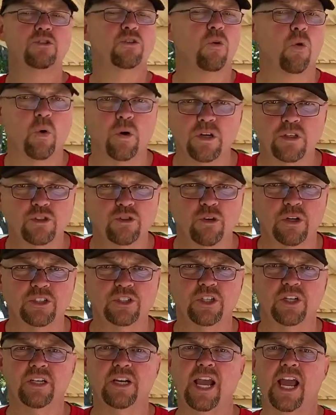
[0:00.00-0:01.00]
or
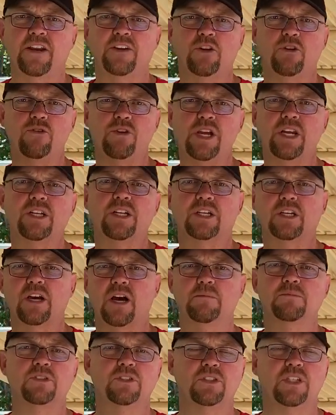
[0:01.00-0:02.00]
nutrition and you need to
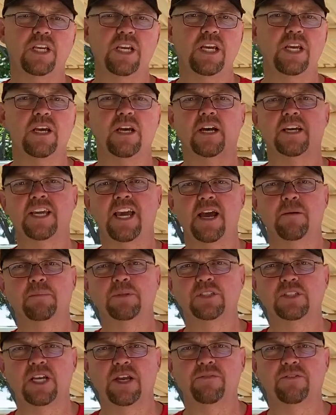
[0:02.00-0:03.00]
come see a
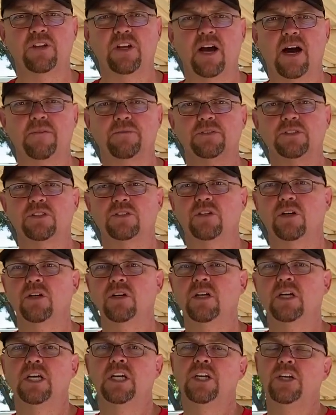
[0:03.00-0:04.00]
campus safety officer,
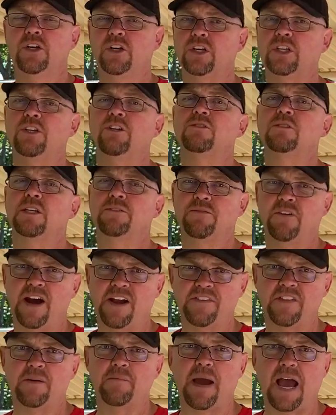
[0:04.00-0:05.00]
you can usually
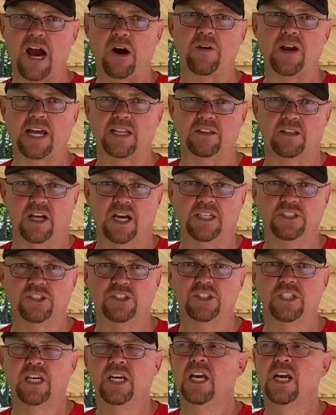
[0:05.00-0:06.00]
find them out at lunch.